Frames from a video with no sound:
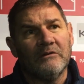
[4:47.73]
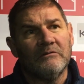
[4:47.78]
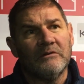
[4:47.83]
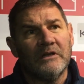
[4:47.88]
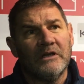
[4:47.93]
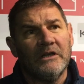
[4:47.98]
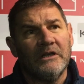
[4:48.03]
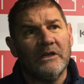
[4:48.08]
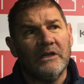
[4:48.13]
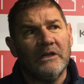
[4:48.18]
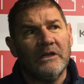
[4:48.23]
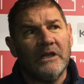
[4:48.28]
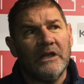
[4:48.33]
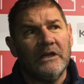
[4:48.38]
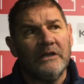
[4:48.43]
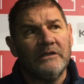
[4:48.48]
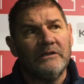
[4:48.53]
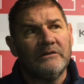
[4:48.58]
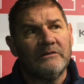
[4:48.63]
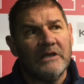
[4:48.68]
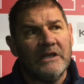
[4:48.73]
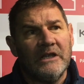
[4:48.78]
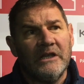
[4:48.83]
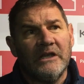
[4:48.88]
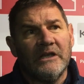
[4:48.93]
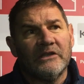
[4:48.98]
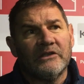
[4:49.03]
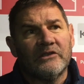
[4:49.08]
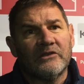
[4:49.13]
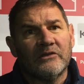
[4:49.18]

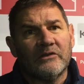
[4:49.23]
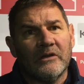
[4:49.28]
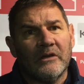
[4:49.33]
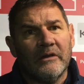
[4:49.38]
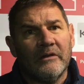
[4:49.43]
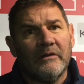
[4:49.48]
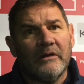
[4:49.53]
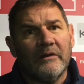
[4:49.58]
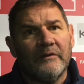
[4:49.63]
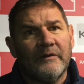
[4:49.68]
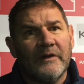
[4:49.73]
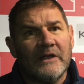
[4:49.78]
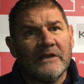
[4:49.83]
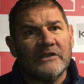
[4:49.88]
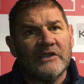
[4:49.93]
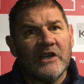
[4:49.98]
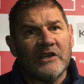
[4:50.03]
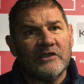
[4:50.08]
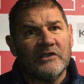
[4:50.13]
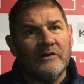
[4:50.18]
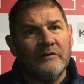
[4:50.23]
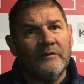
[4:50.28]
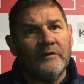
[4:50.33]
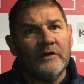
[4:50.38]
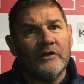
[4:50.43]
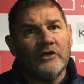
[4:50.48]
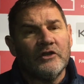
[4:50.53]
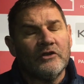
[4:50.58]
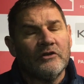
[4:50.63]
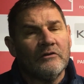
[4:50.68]
He is a fantastic
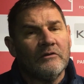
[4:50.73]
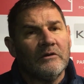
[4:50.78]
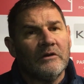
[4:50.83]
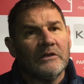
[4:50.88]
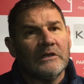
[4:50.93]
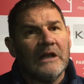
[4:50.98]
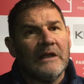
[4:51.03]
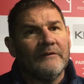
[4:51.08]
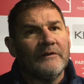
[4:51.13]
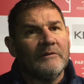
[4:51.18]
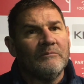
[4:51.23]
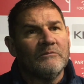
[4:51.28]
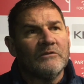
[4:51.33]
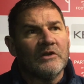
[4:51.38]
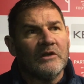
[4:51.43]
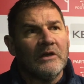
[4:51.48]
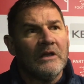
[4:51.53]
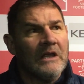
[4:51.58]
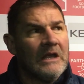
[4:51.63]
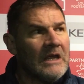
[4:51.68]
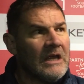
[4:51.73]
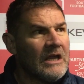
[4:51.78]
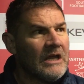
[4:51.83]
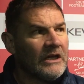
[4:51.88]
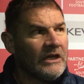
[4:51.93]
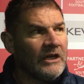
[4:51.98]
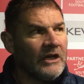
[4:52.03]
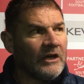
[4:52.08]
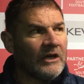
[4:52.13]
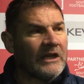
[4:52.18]
finisher, and I'd love him to
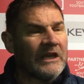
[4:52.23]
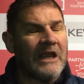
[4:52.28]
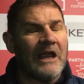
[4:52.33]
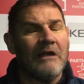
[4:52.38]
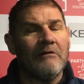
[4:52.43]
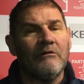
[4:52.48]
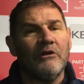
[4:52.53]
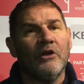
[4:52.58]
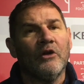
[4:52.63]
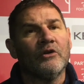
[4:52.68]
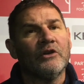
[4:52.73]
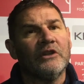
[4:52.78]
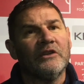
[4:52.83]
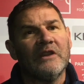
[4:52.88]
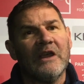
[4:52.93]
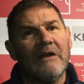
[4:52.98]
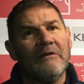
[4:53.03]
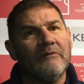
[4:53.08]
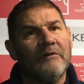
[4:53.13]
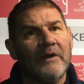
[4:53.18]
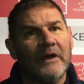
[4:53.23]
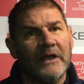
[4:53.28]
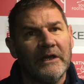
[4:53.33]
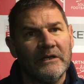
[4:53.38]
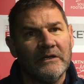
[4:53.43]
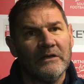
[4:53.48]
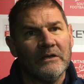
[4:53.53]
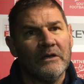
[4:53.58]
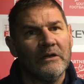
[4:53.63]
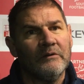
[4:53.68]
carry on in that
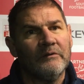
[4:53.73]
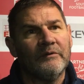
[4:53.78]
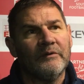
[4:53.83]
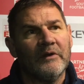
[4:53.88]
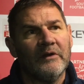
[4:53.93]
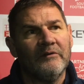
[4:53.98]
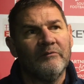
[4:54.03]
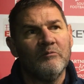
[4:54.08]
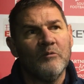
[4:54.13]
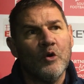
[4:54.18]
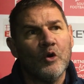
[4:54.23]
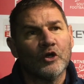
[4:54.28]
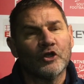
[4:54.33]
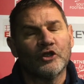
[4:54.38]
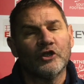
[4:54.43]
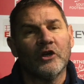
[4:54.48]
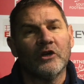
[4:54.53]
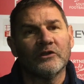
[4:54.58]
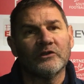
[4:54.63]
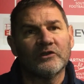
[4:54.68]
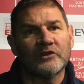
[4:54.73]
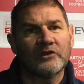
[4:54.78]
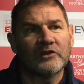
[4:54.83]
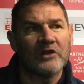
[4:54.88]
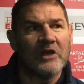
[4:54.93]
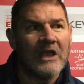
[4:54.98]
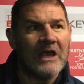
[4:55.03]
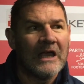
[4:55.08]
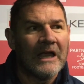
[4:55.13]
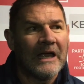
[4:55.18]
vein of more
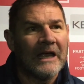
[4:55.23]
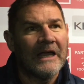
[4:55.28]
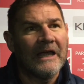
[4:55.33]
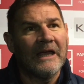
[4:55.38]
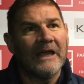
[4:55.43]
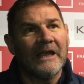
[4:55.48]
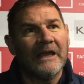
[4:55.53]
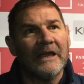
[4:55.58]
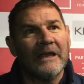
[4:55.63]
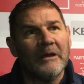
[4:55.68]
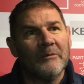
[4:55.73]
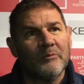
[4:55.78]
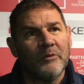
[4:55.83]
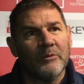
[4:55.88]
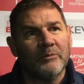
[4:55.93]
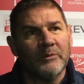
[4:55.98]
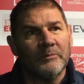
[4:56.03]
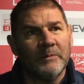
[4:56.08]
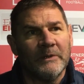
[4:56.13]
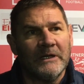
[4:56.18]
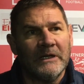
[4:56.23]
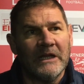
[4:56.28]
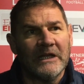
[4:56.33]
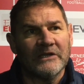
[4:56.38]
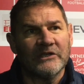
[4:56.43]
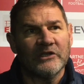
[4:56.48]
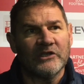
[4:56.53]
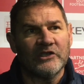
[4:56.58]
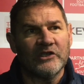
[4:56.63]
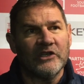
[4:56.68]
shots, probably
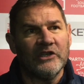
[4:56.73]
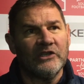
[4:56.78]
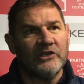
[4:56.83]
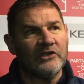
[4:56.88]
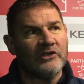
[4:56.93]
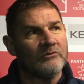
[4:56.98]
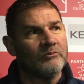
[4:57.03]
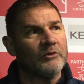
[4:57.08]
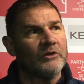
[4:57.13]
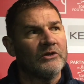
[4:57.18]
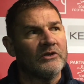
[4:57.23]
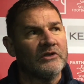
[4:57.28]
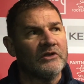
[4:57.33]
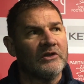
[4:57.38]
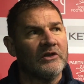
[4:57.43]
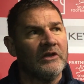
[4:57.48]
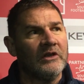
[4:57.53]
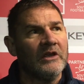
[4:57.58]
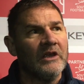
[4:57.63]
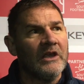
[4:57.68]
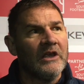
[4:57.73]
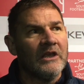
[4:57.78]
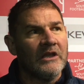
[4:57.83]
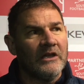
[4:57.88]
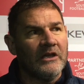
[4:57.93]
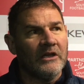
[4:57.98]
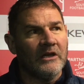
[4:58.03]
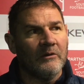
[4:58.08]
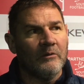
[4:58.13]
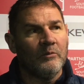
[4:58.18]
less assists, but
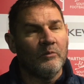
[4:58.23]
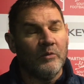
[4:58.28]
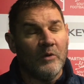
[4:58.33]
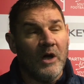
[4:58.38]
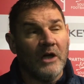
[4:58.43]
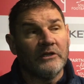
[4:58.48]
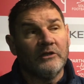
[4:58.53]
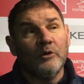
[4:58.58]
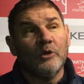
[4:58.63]
what I